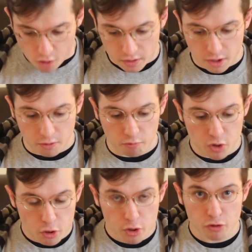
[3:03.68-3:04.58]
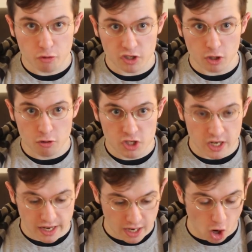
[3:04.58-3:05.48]
the New Year's
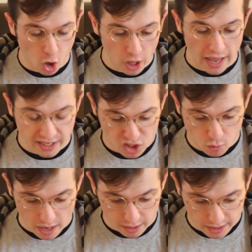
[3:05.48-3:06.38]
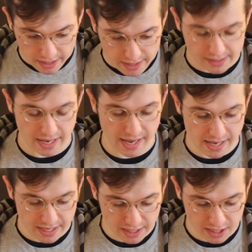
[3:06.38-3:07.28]
resolution, in all actualities,
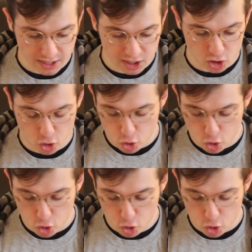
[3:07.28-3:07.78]
is